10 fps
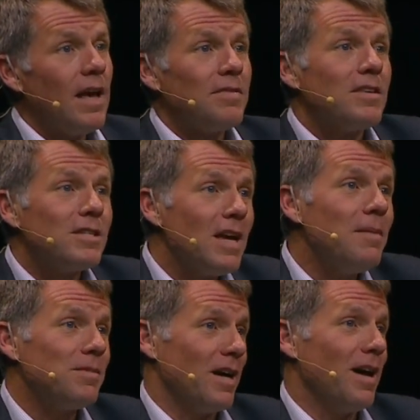At the
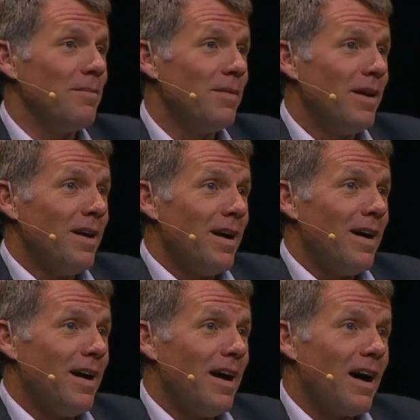same time,
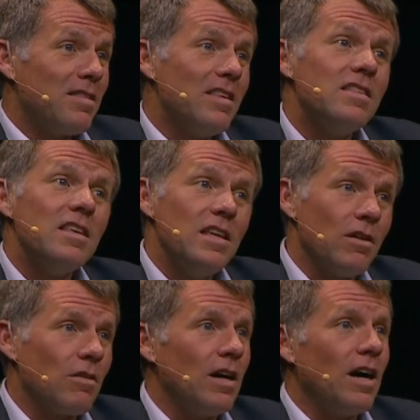uh, I think the
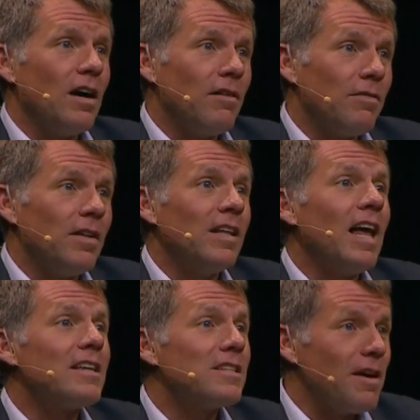era of
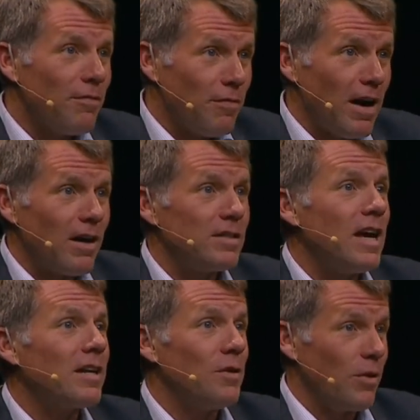laissez faire
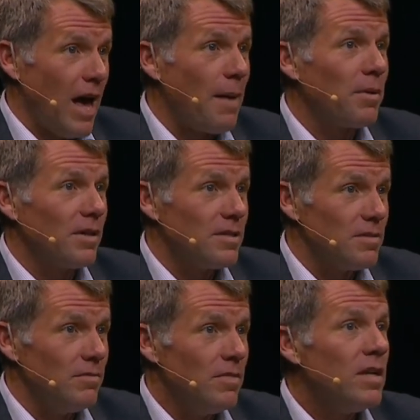techno
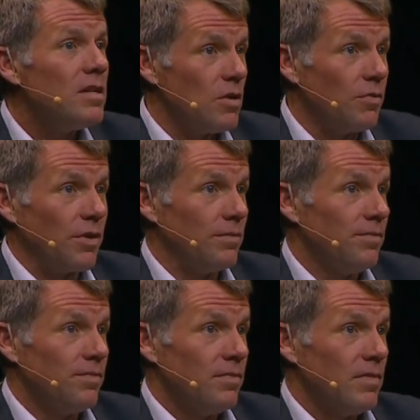capitalism is over,
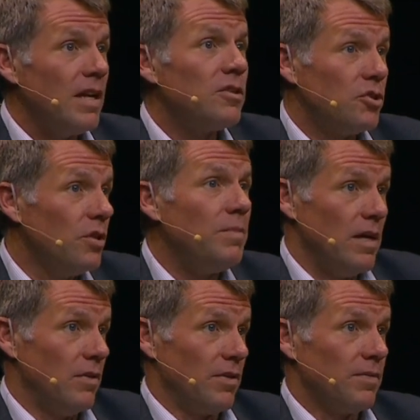and it should
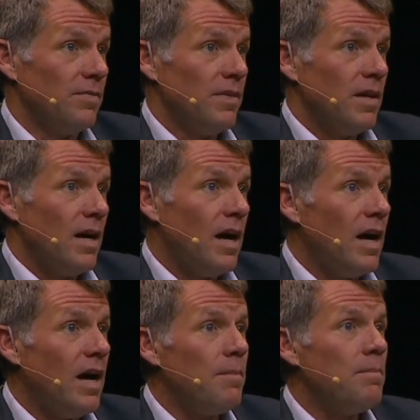be over
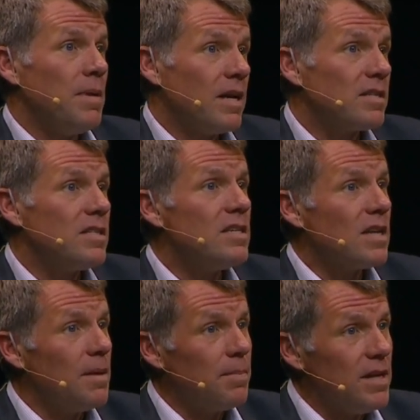uh, because these
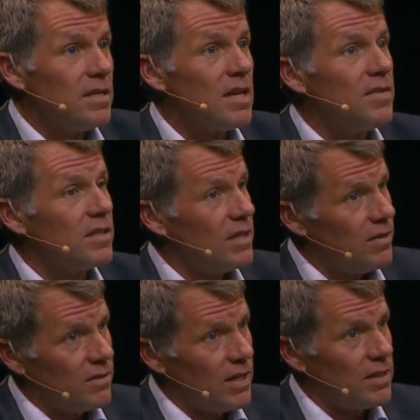companies and the t-
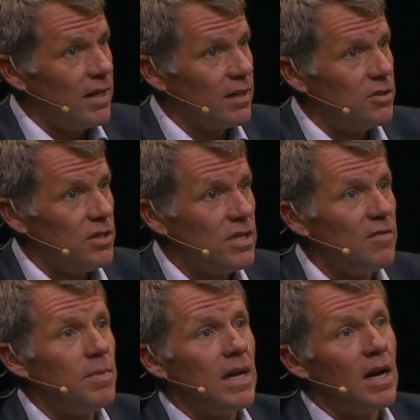their technologies
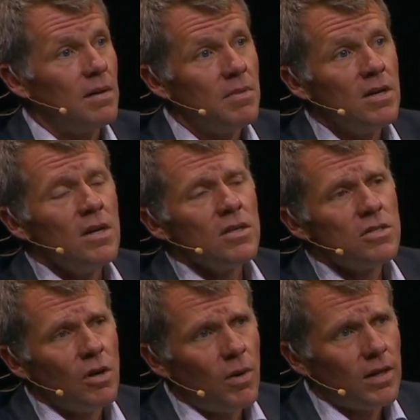have become
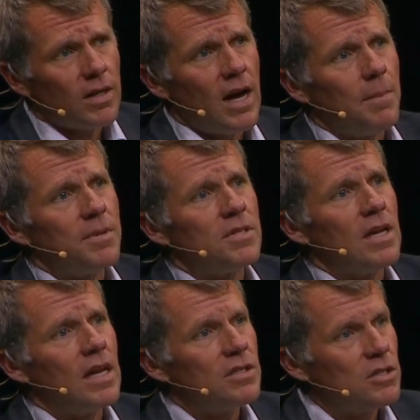so all
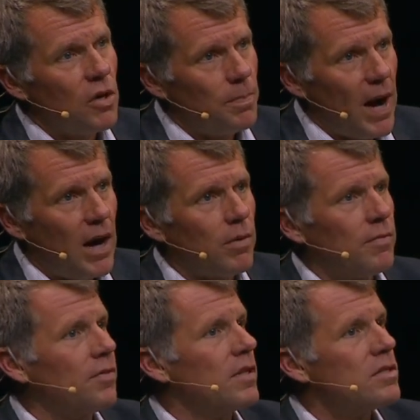encompassing and so
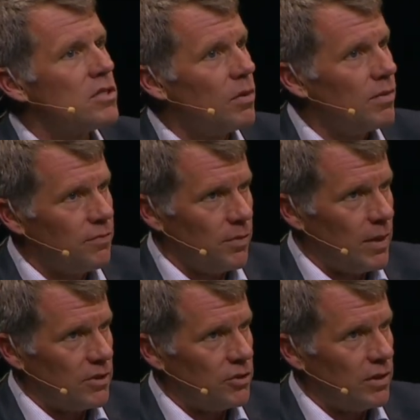powerful and so
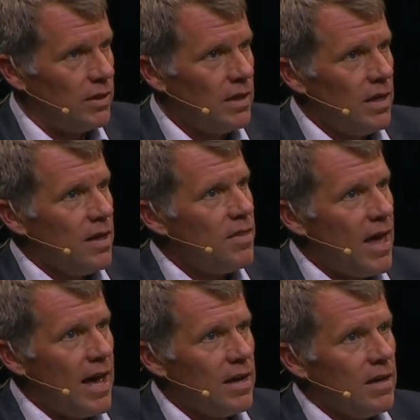influential
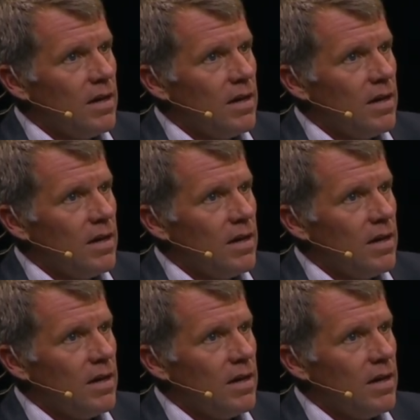that